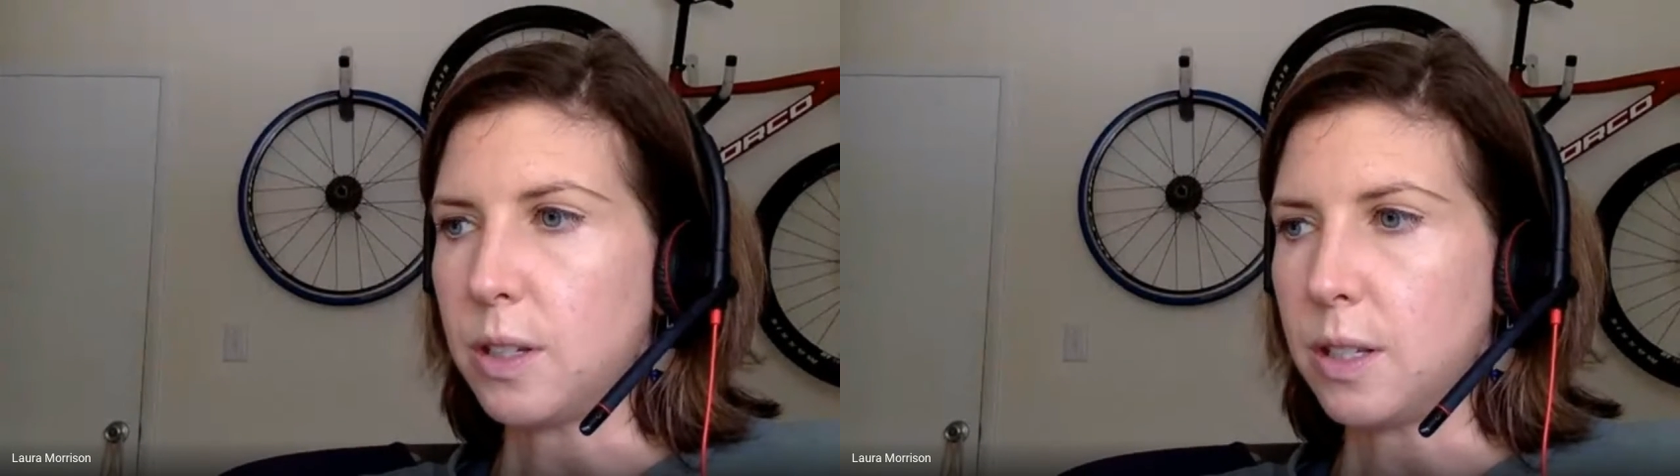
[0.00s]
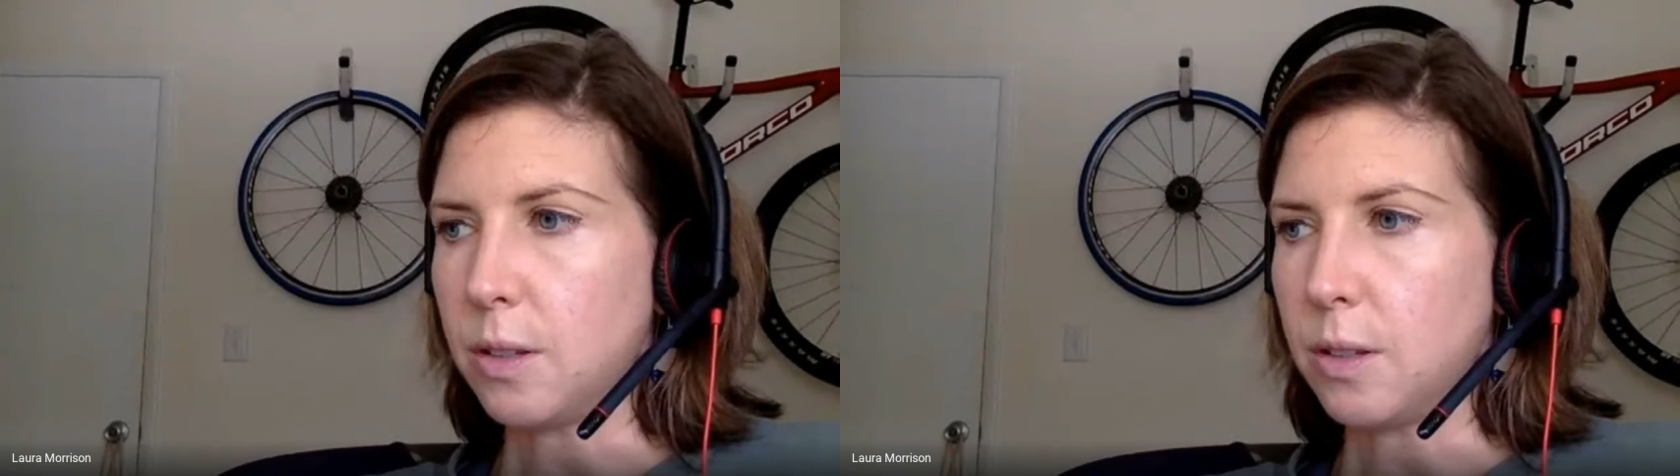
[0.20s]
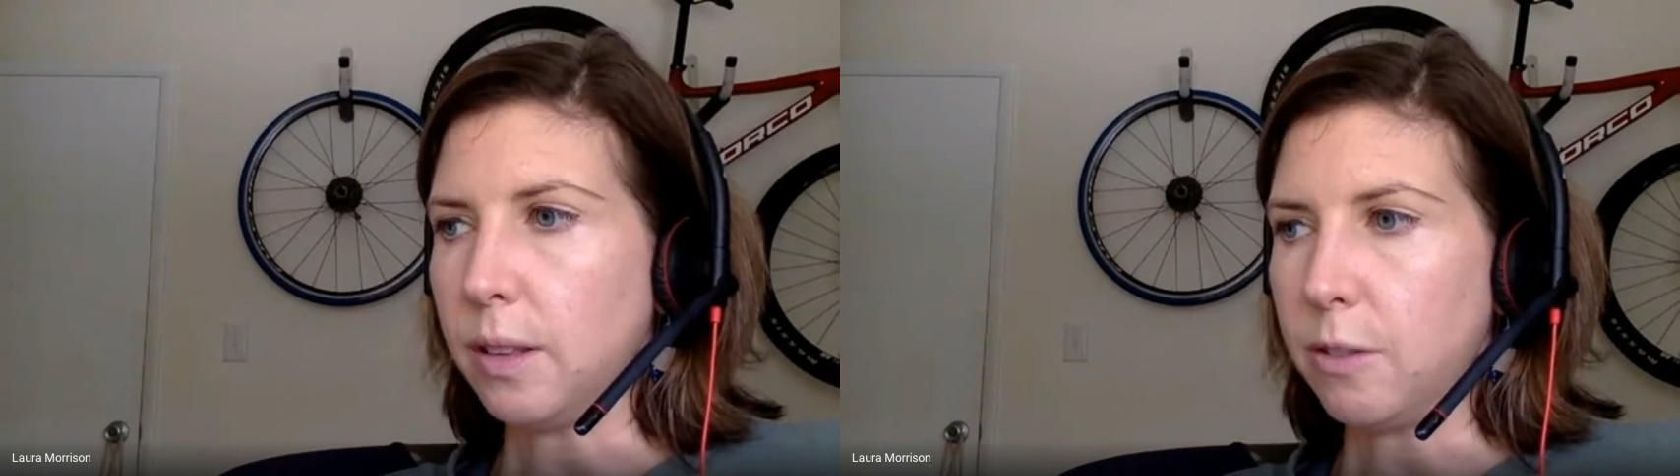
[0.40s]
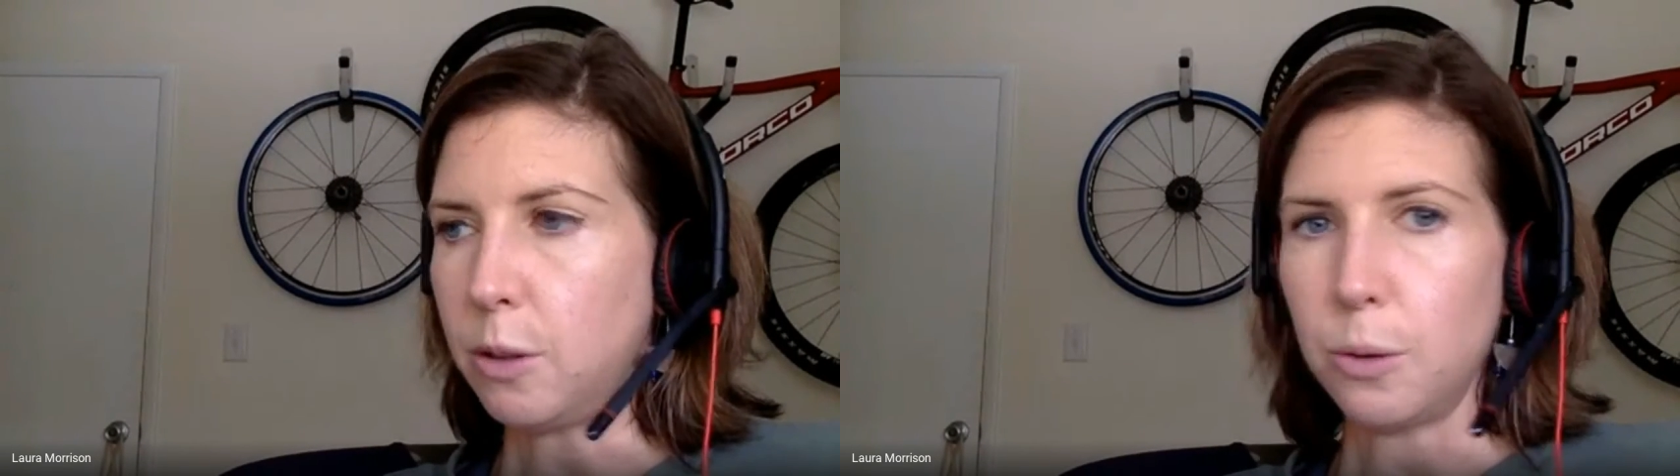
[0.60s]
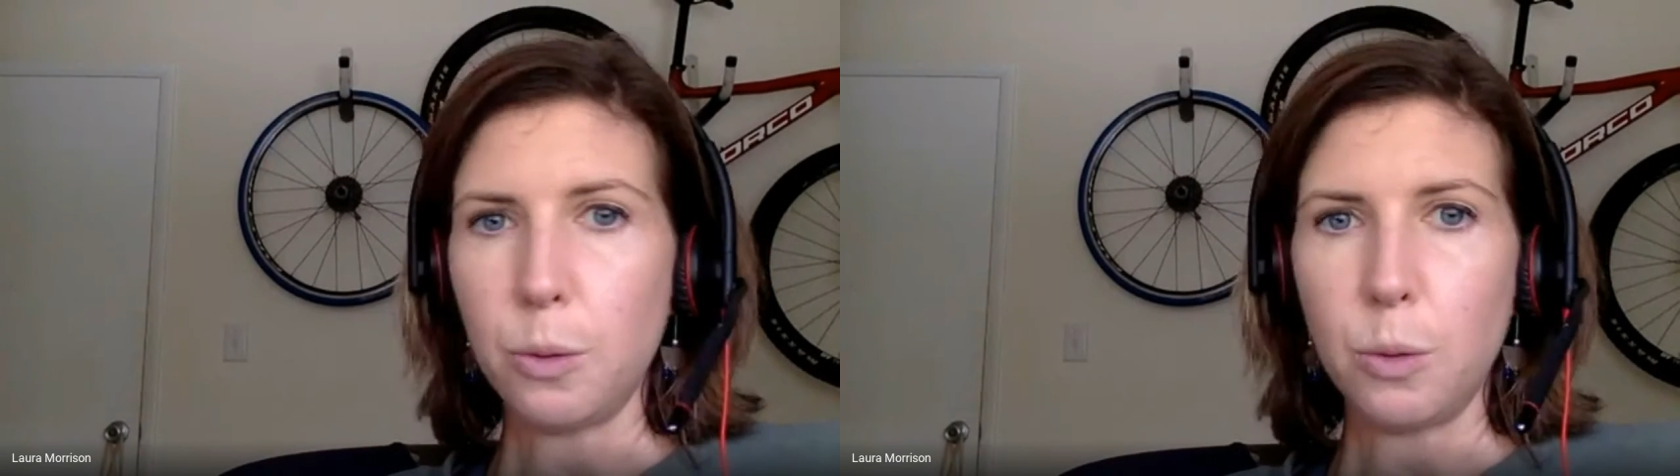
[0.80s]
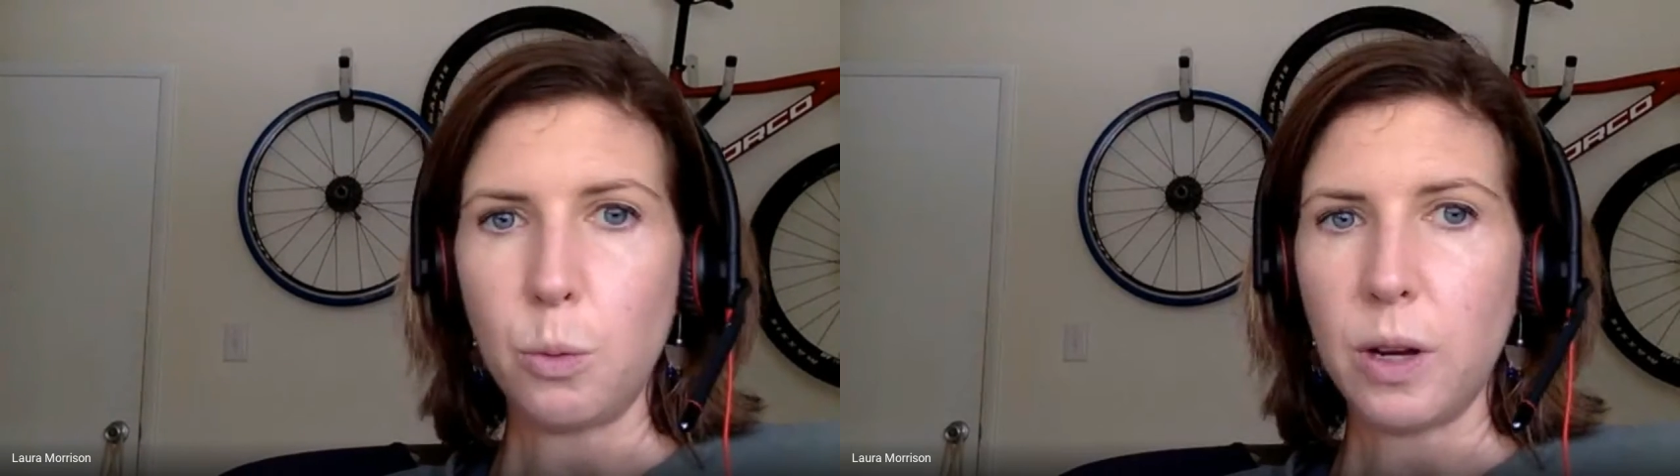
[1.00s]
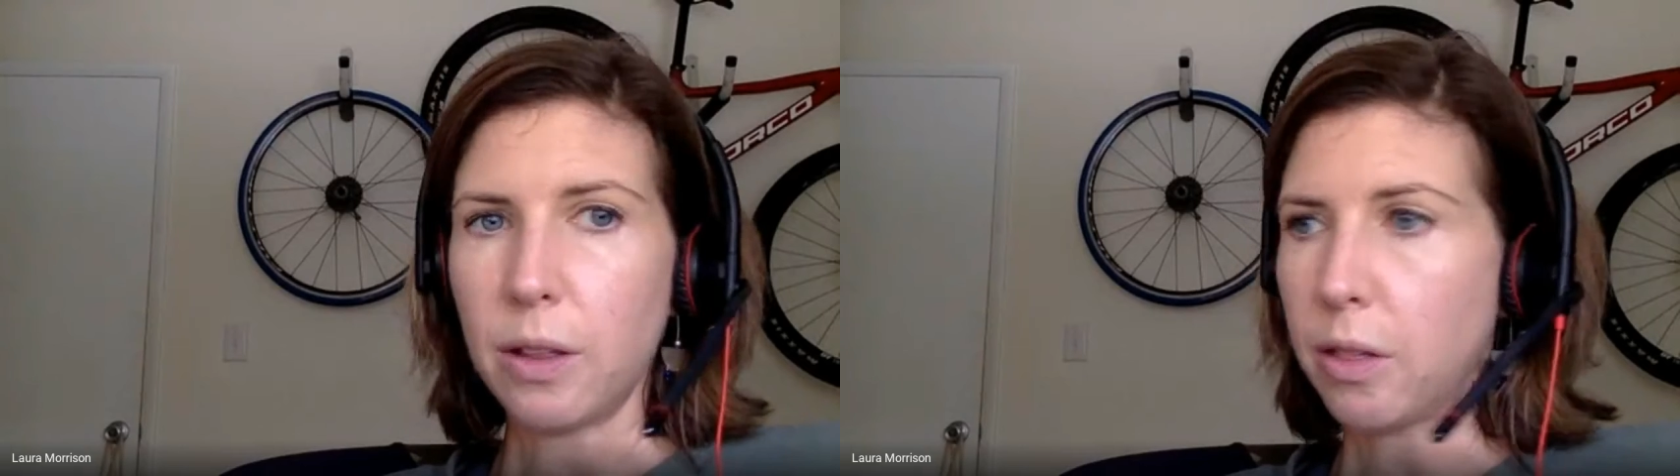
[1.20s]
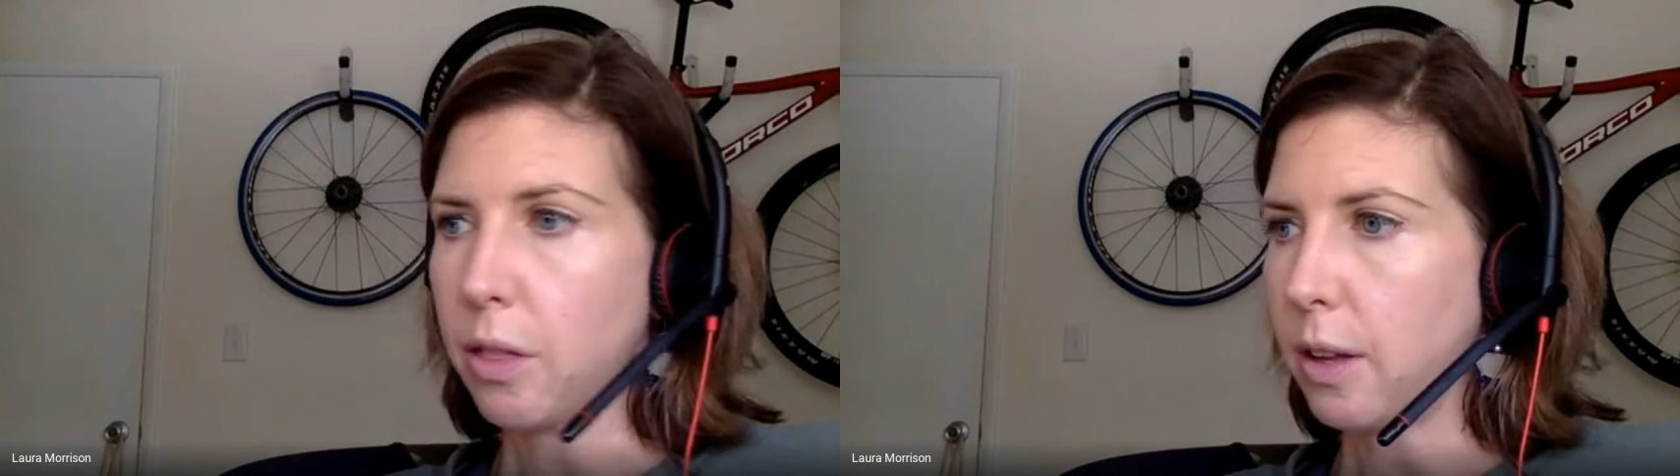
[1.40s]
to leave you
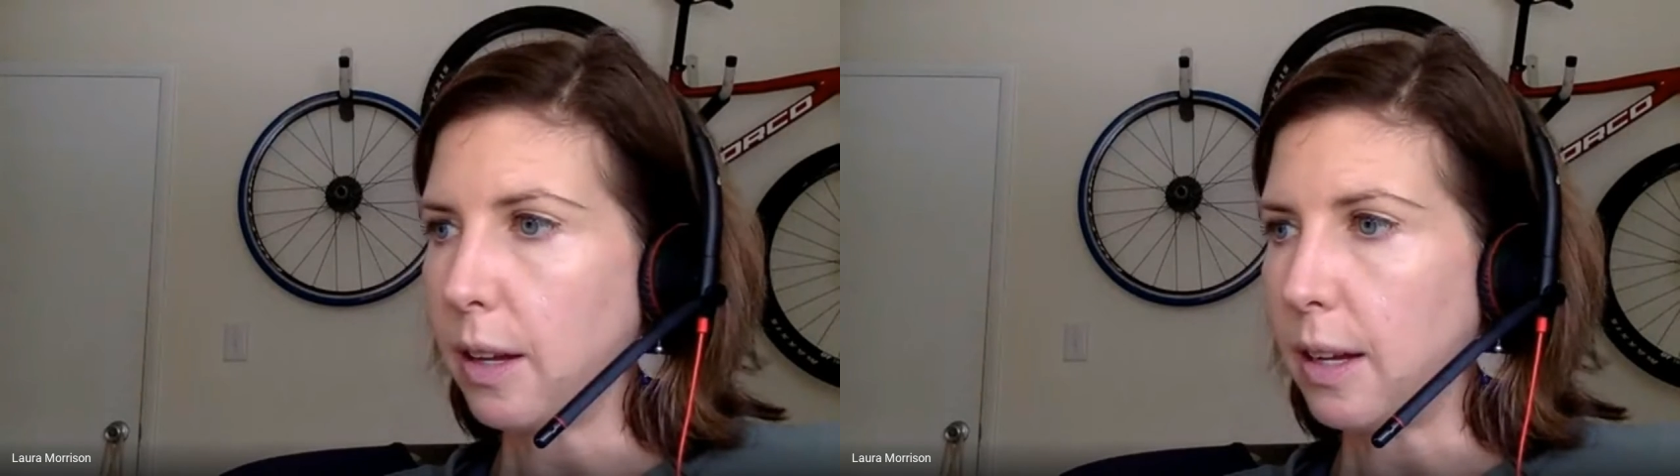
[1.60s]
with,